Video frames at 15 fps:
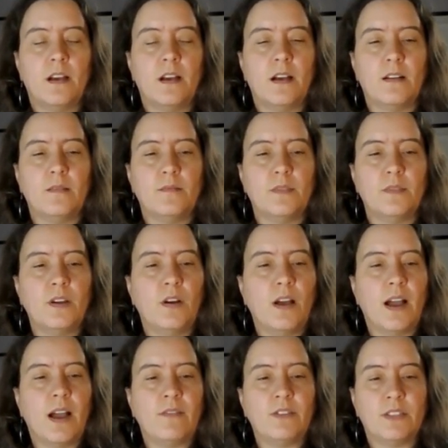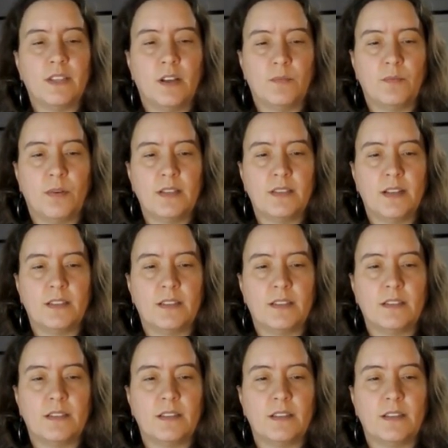The average sale price, that's
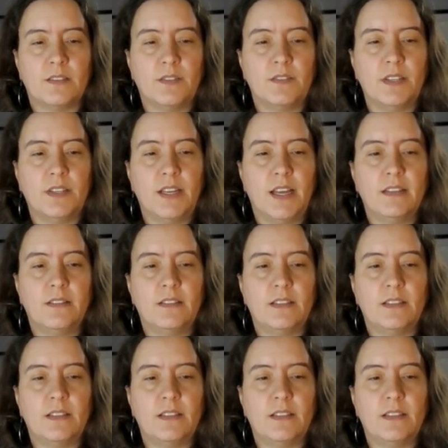the 658,